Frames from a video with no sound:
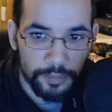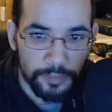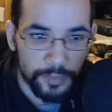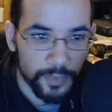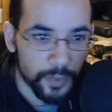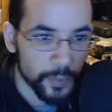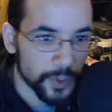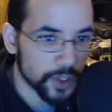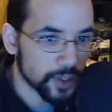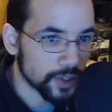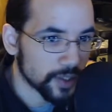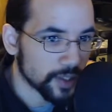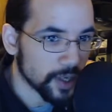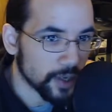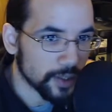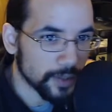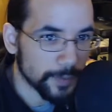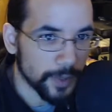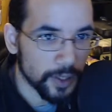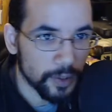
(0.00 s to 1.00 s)
We just
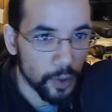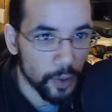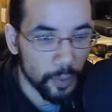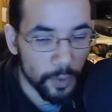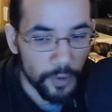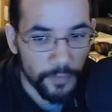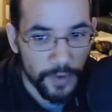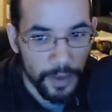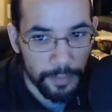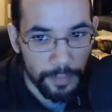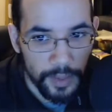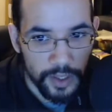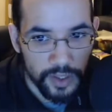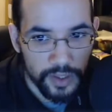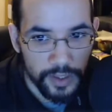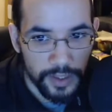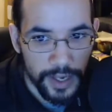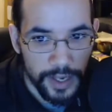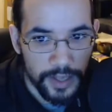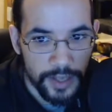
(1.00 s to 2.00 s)
talked about lower
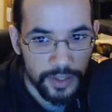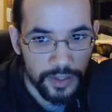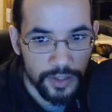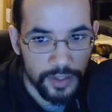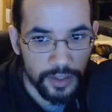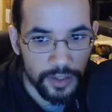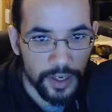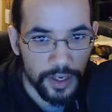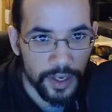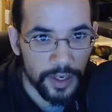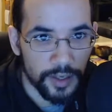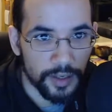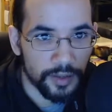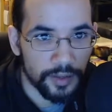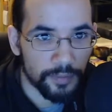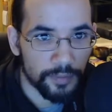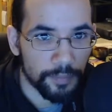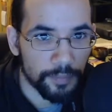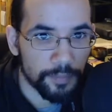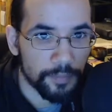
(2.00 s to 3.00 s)
vibration Cancer
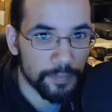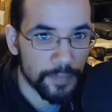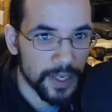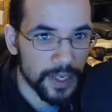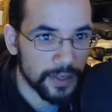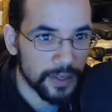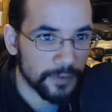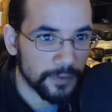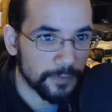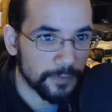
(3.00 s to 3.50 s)
and being